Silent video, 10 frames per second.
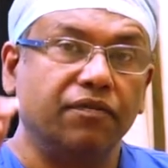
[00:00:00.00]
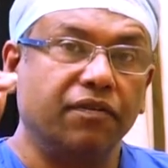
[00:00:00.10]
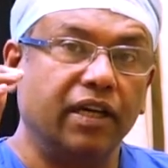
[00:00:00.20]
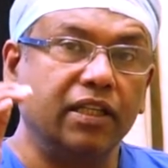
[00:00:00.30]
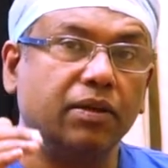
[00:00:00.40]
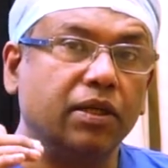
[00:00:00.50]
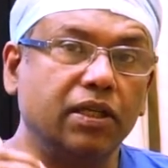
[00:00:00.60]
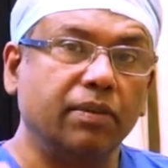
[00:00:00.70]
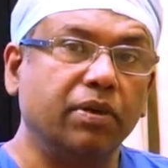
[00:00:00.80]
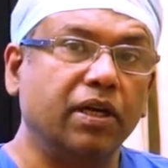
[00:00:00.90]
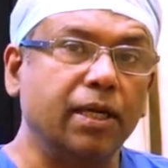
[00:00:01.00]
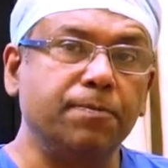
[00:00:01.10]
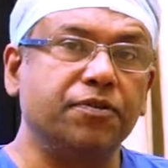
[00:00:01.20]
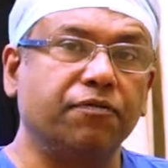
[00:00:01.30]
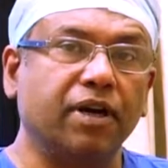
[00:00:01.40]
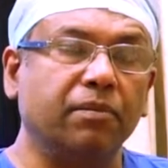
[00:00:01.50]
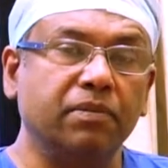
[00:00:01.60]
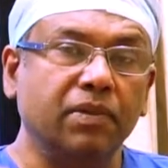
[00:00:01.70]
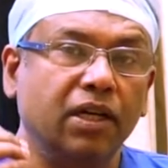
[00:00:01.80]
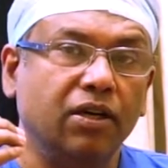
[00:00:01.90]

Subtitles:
The ribs from